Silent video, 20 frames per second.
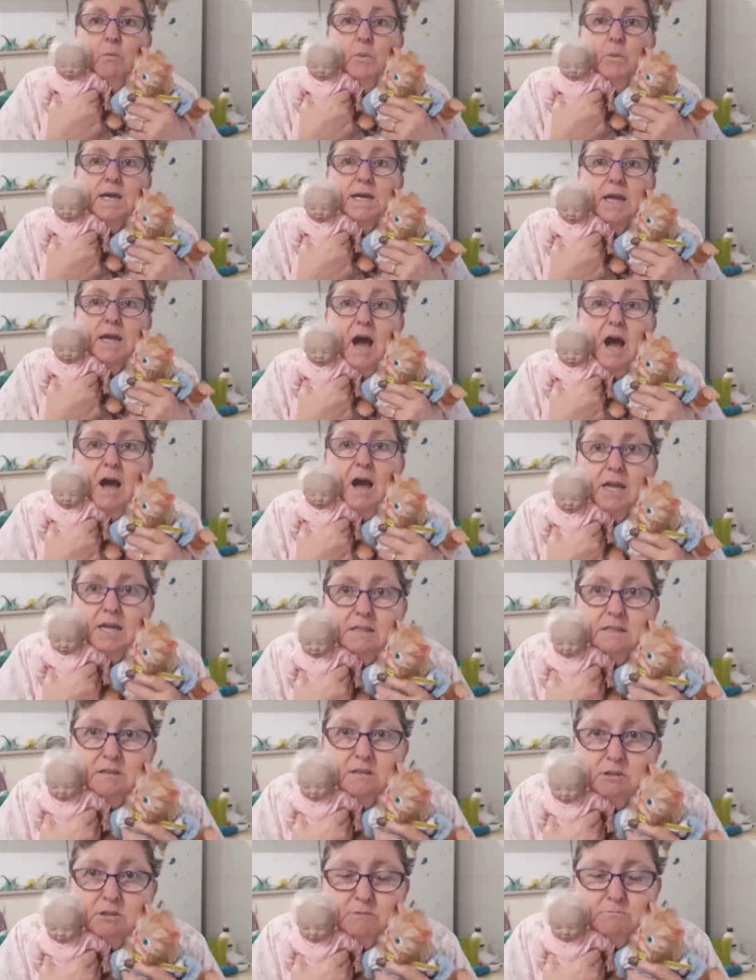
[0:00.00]
We are
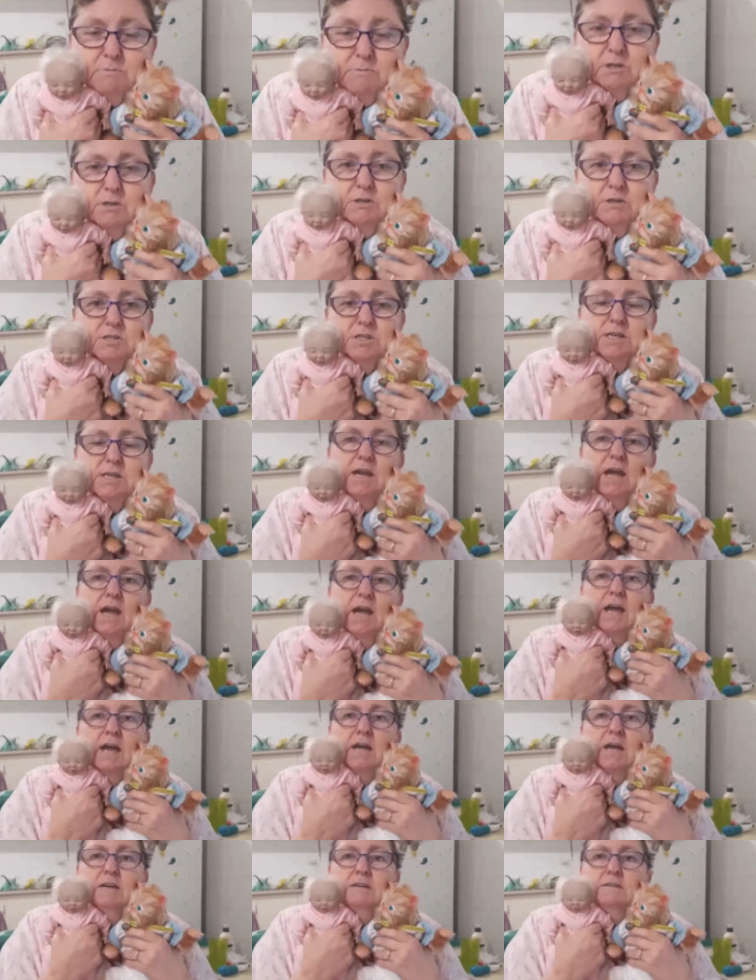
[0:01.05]
in the community
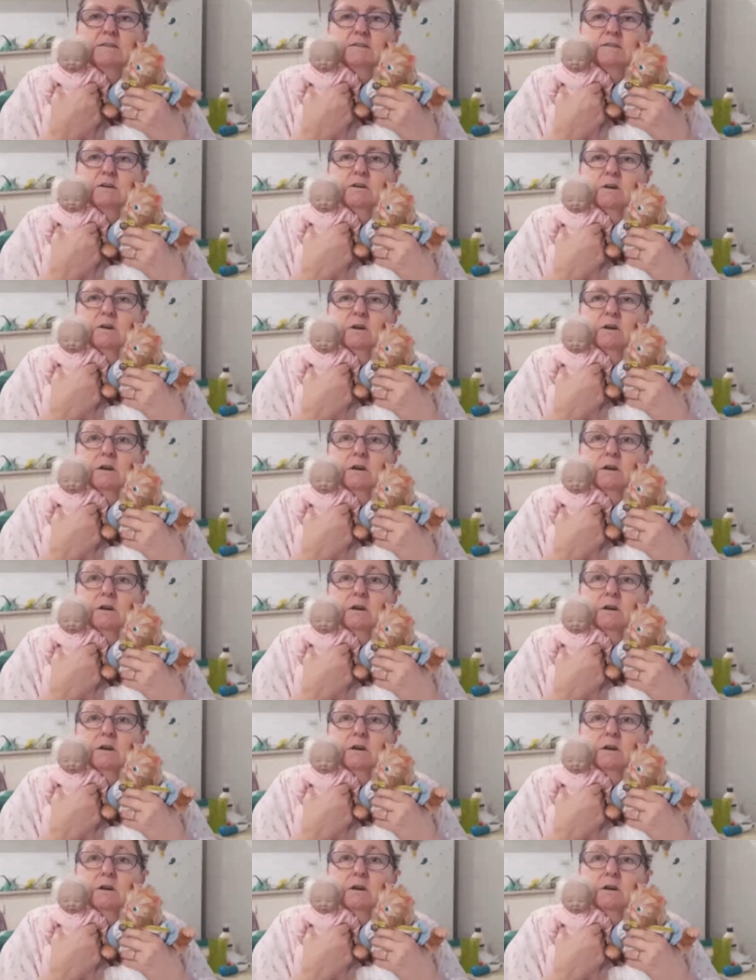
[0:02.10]
and